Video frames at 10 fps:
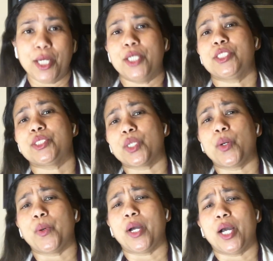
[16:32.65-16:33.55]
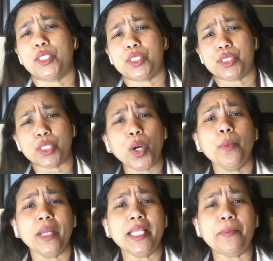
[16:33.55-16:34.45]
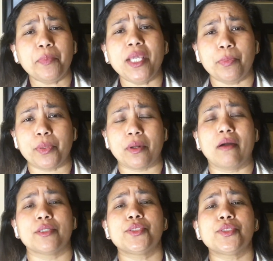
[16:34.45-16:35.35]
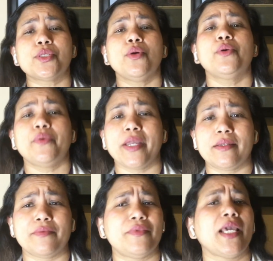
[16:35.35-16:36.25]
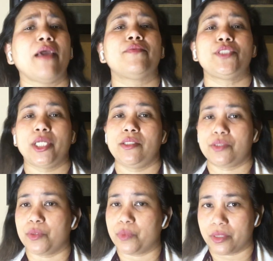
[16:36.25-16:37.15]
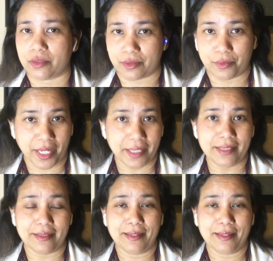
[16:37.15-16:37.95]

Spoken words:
So many people are so creative. They have changed the world, right?